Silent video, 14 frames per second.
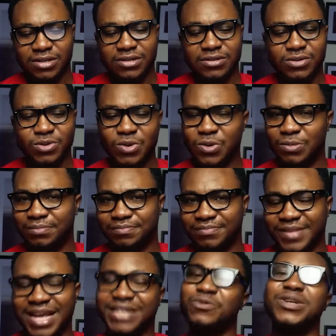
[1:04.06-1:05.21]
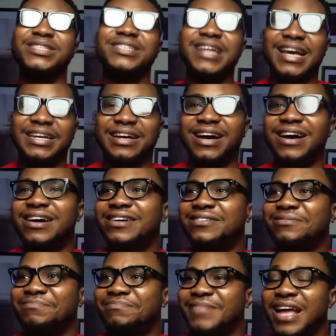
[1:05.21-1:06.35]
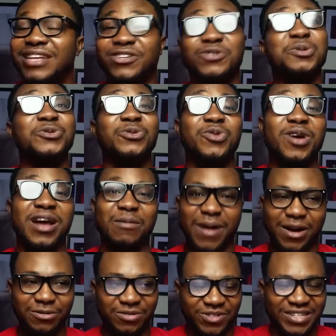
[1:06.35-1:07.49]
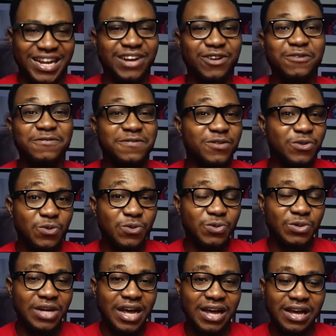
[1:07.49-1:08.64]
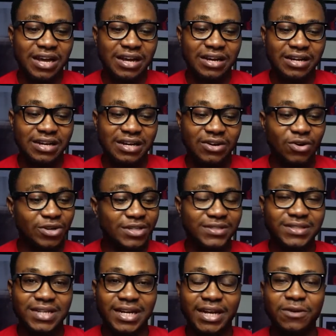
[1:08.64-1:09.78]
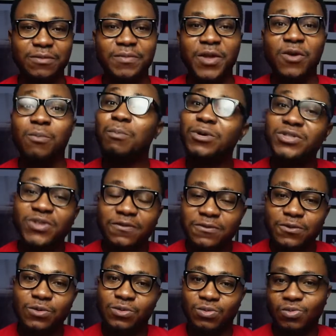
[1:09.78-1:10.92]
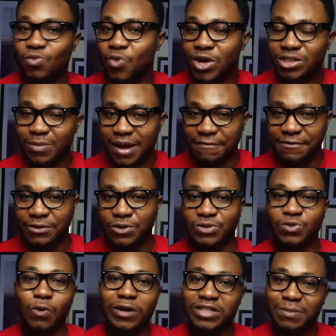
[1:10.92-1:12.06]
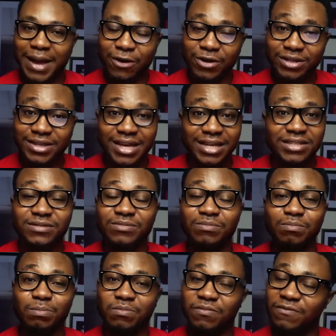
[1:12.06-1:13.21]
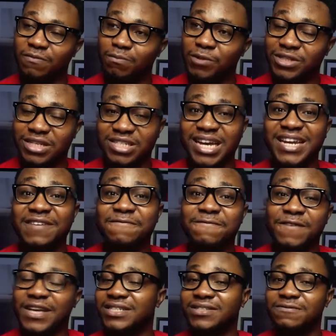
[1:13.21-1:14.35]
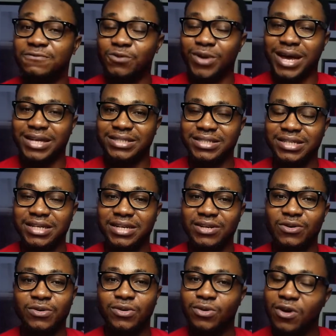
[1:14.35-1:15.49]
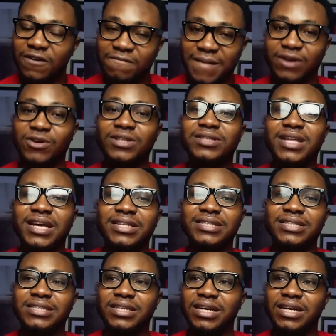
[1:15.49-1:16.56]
So there is one thing I just want to talk about that I don't feel good on this channel. Most of you watch my videos, watch my content, most especially first viewers. You love my content,